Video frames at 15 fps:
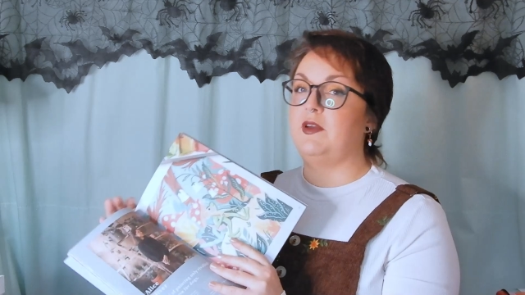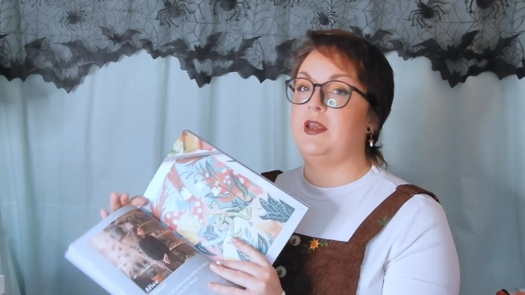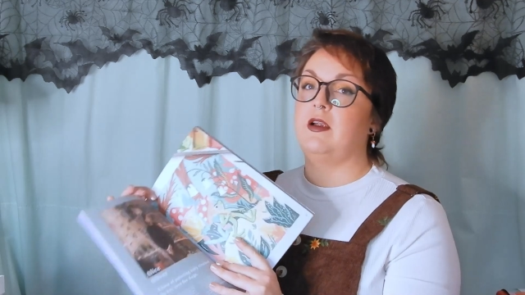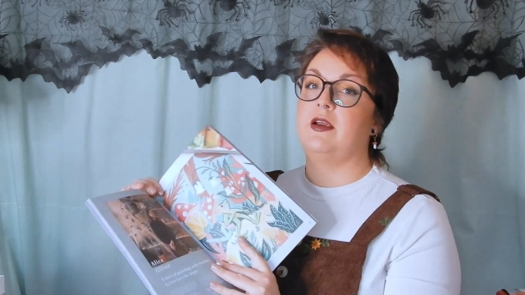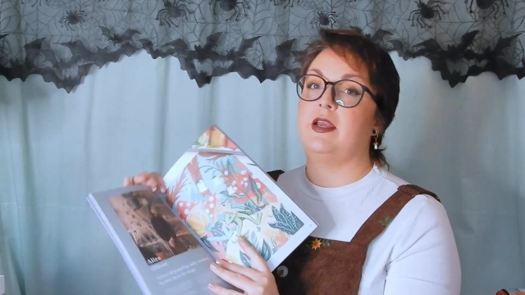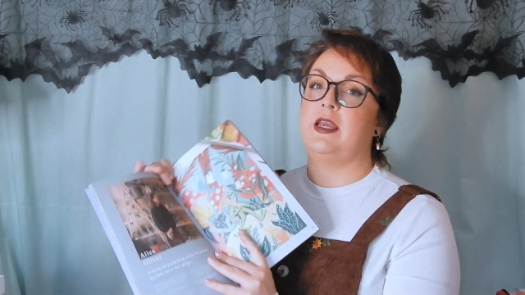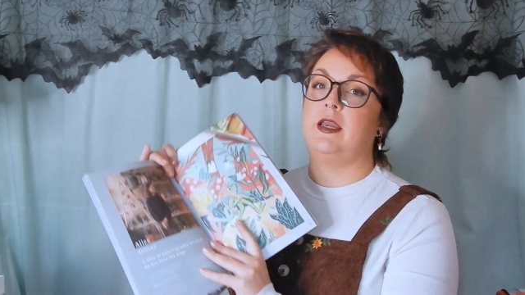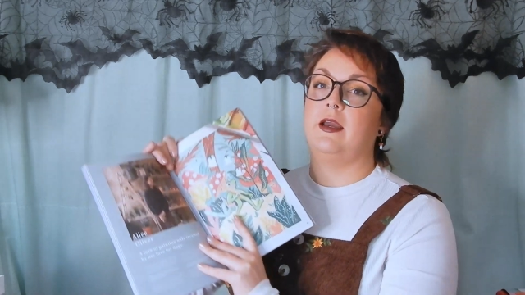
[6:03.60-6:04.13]
a
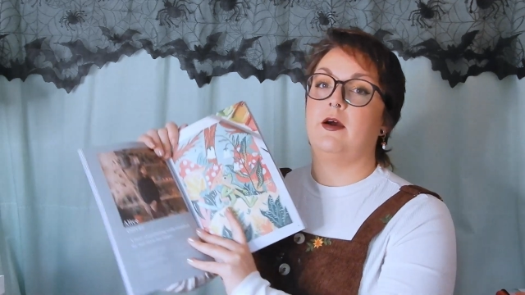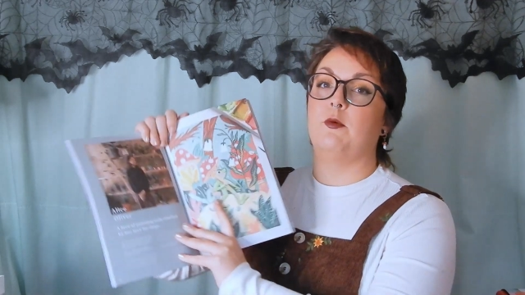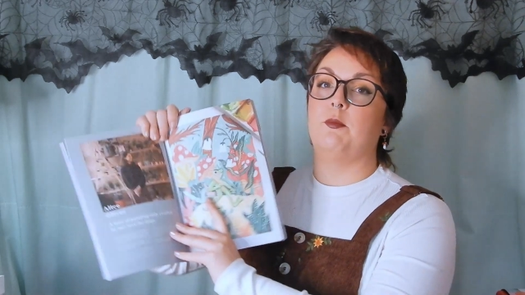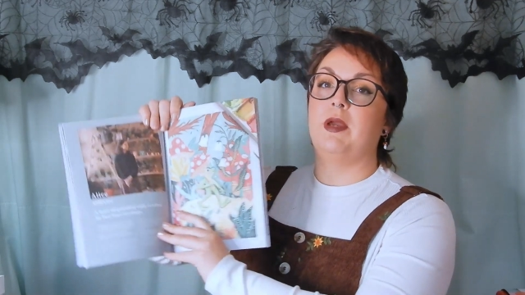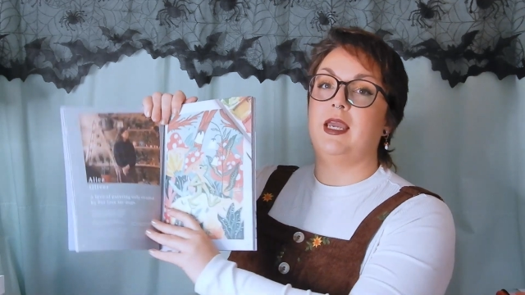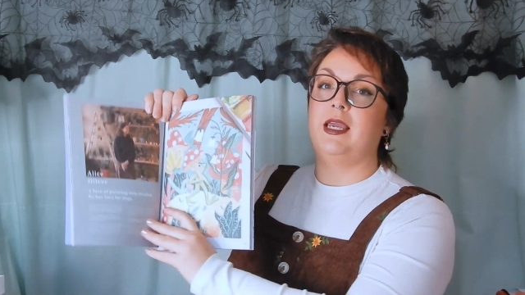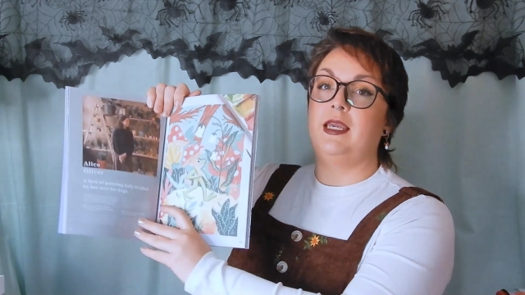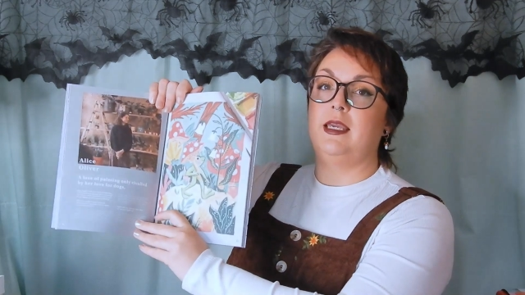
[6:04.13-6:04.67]
very
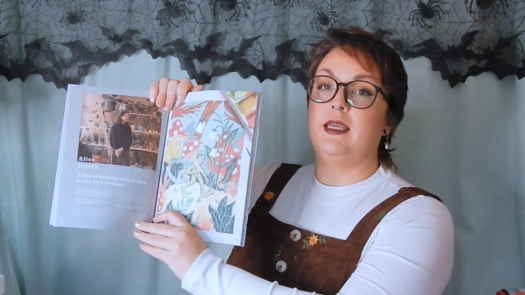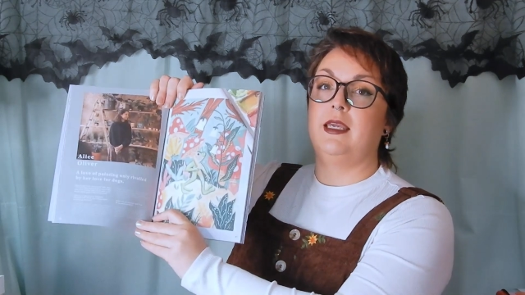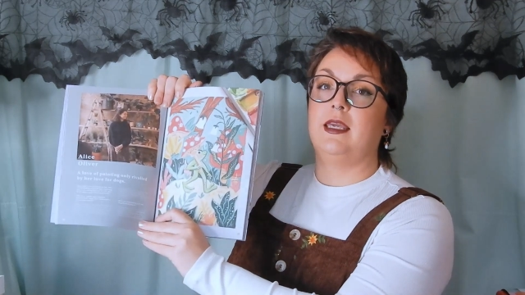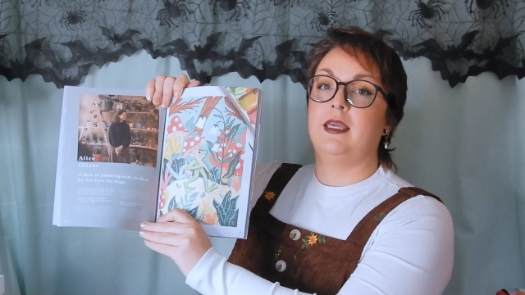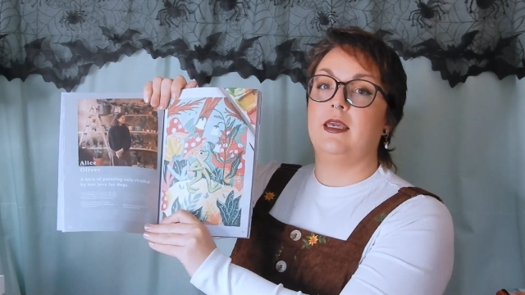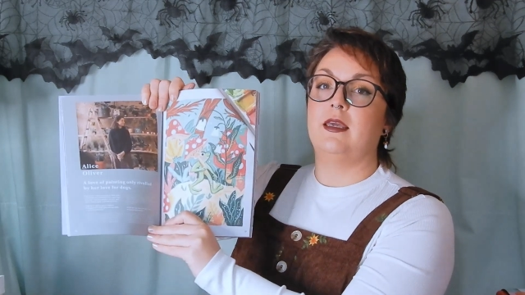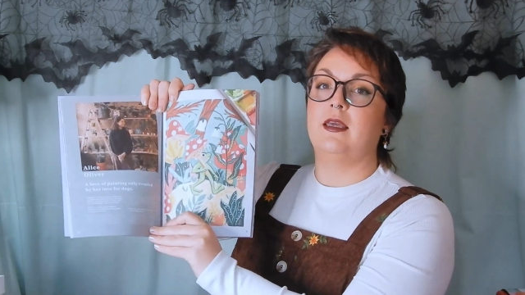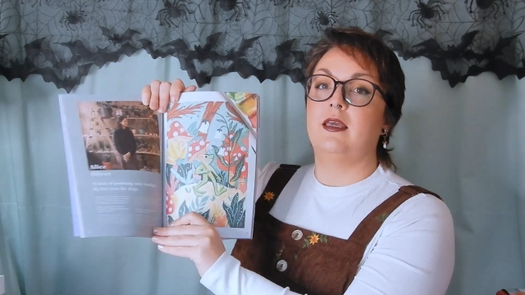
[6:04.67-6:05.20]

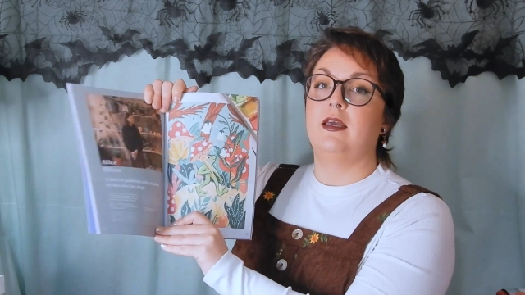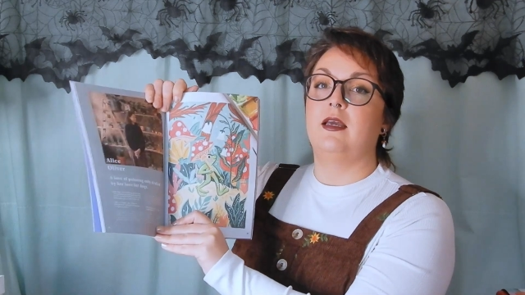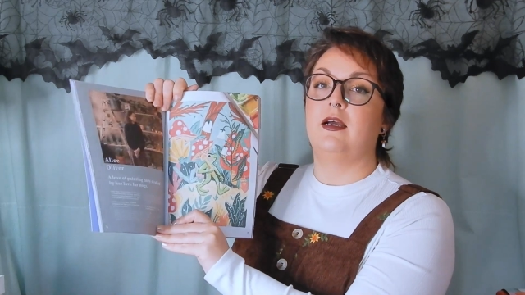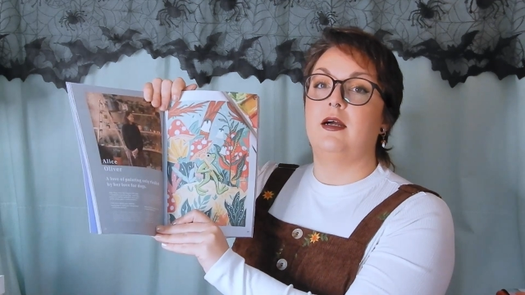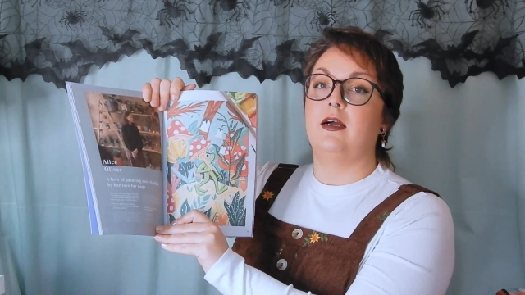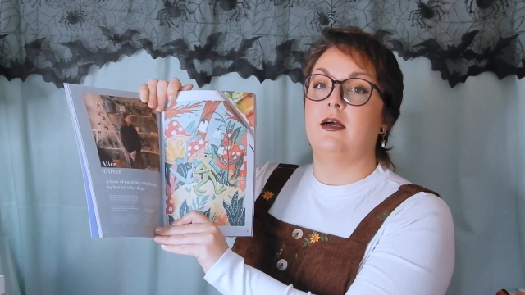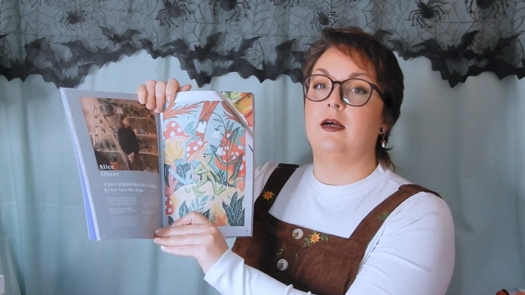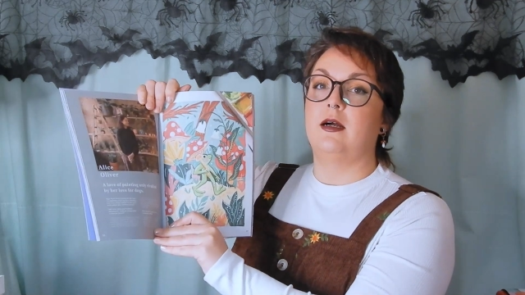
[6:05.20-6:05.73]
opaque,
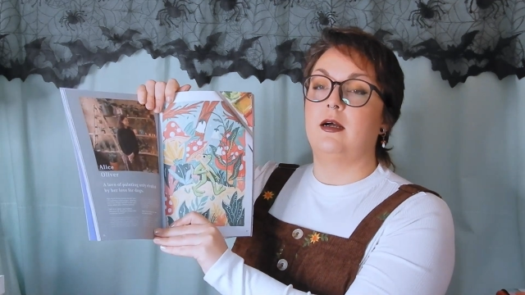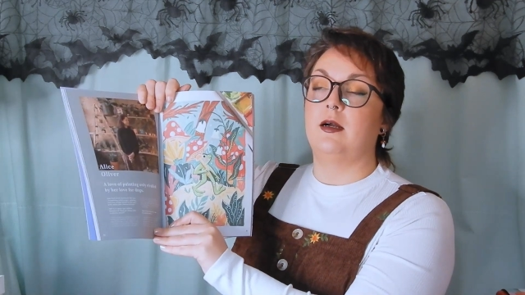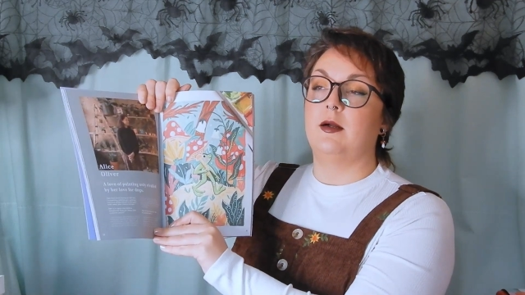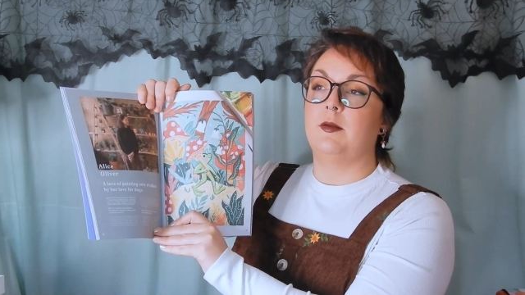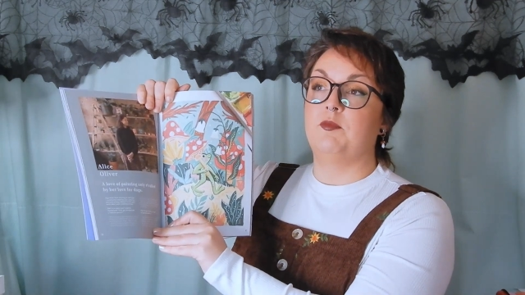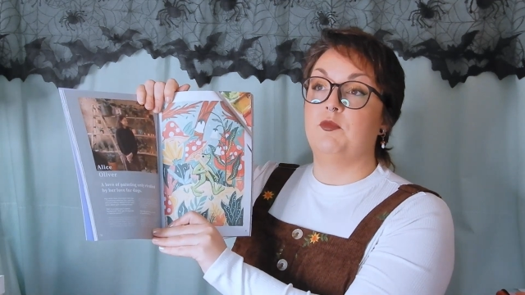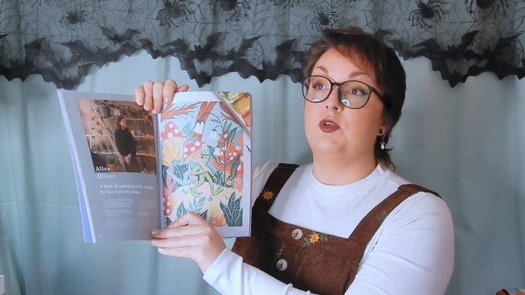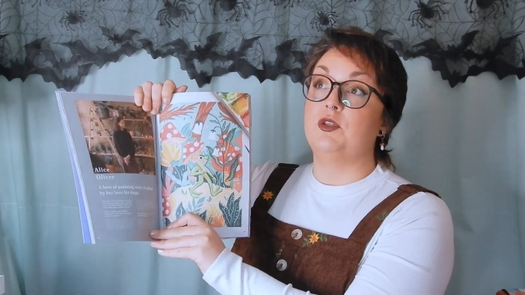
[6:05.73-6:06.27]

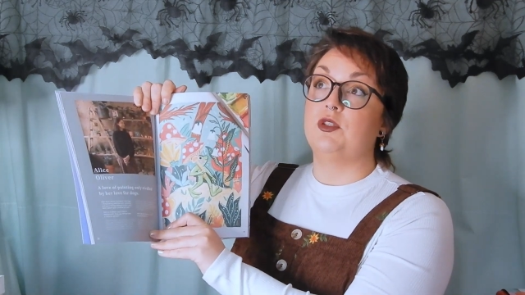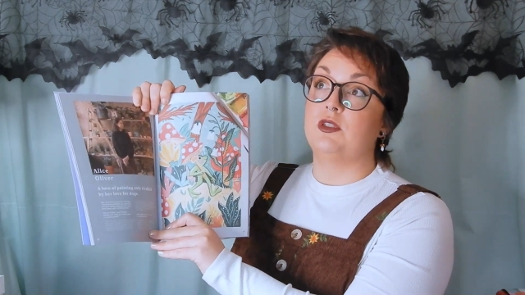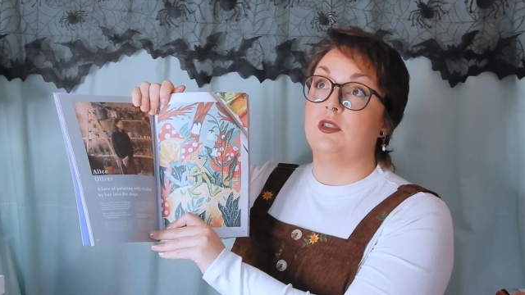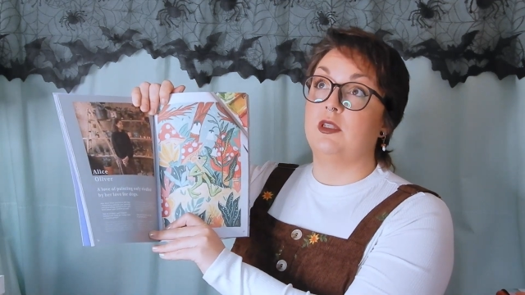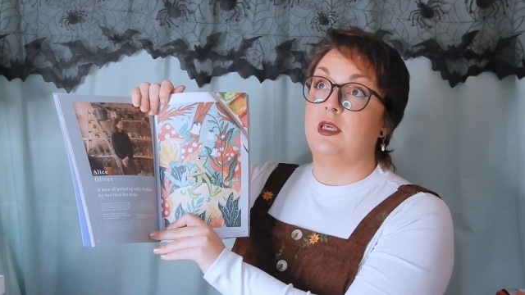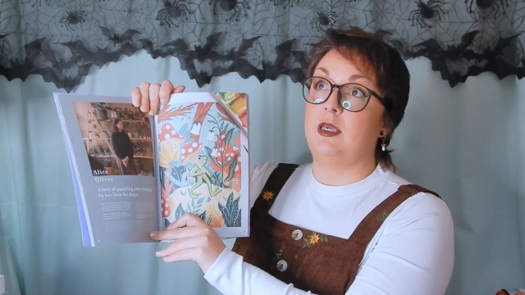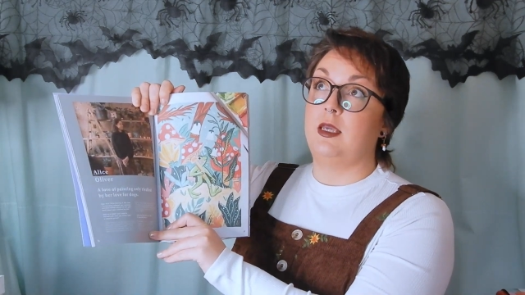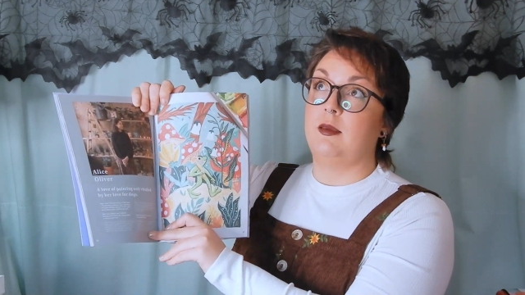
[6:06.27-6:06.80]

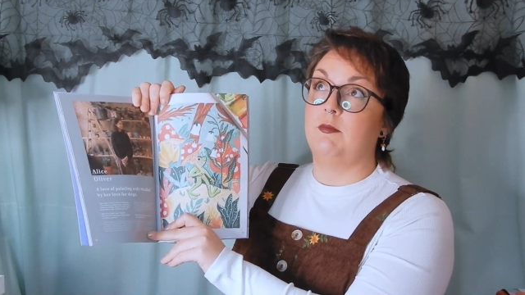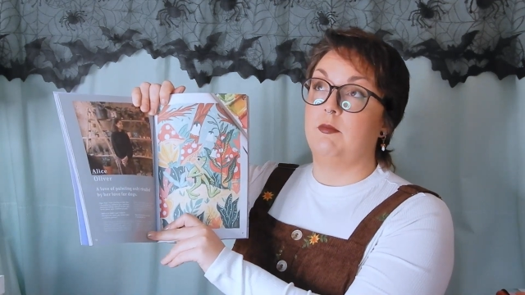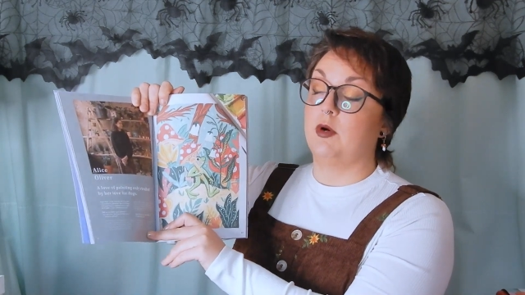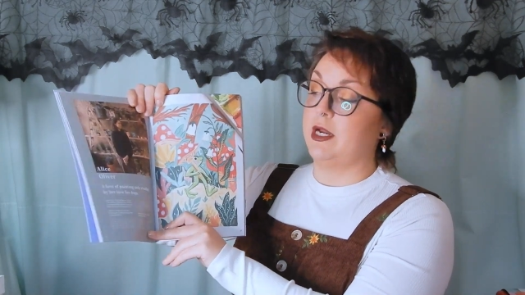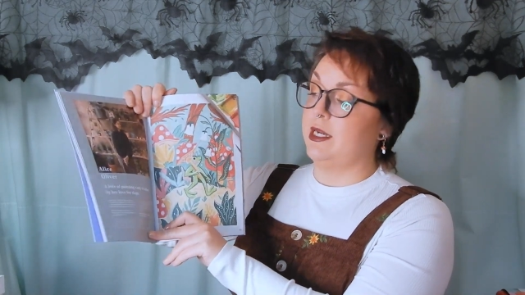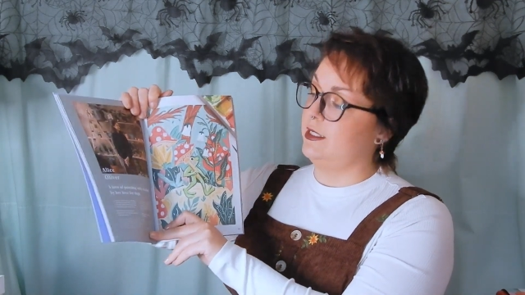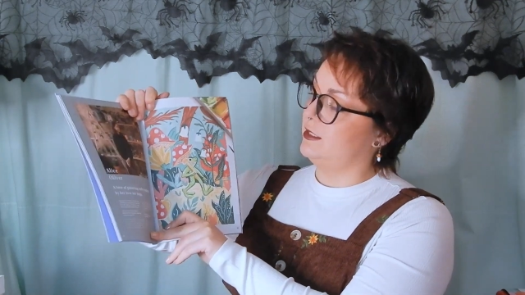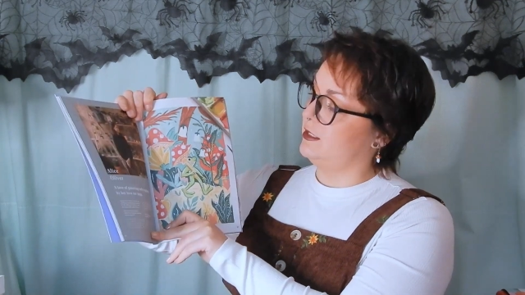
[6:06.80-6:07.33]
usually
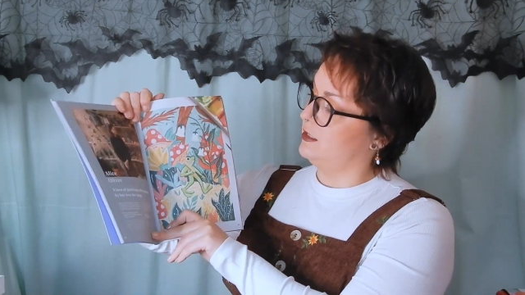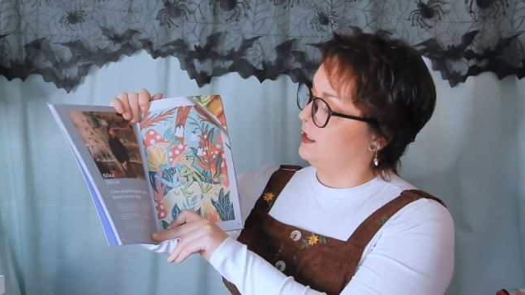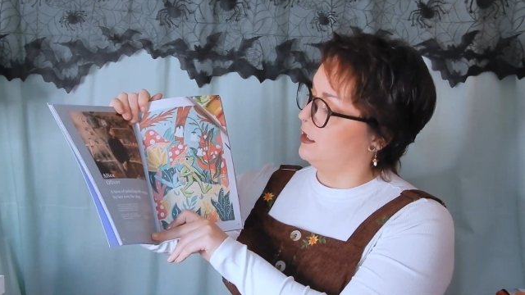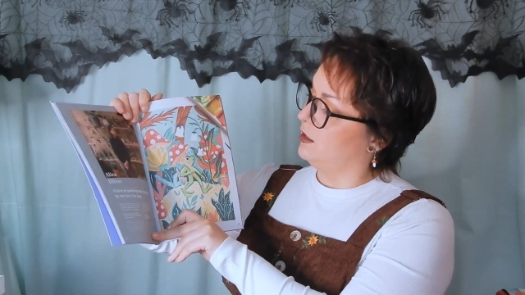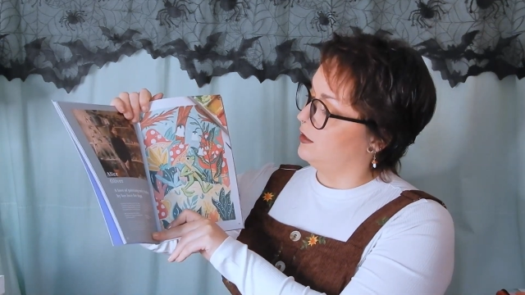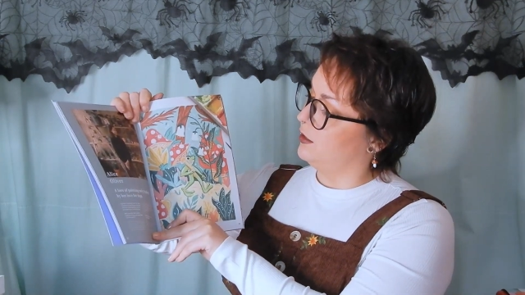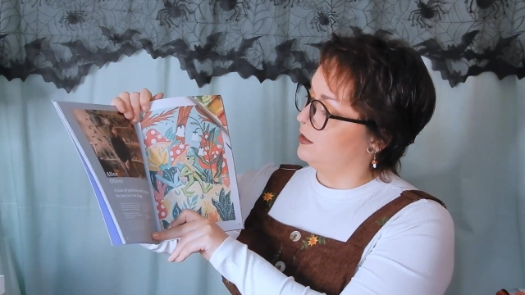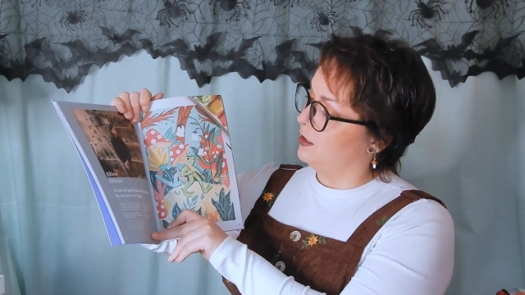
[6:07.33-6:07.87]
bright
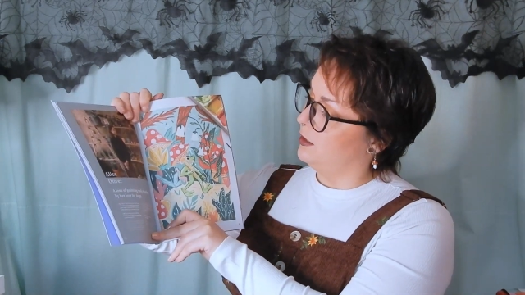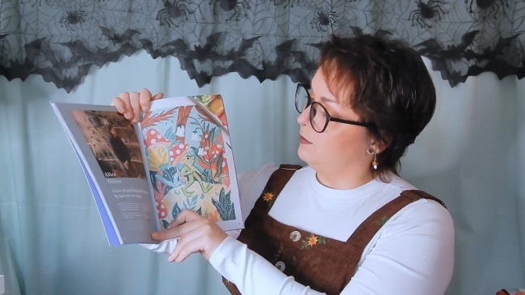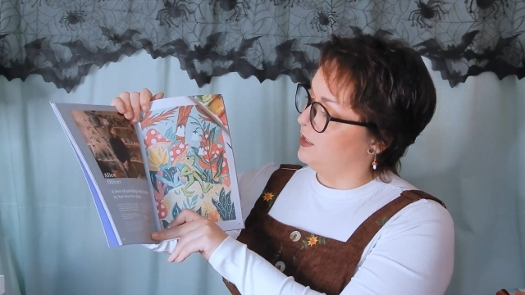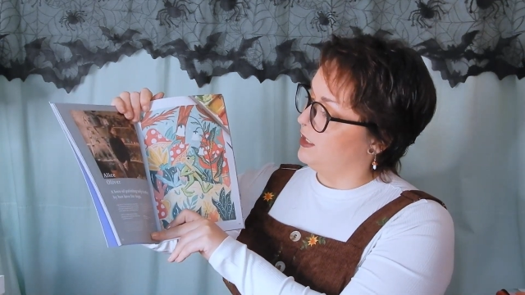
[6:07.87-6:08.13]
colored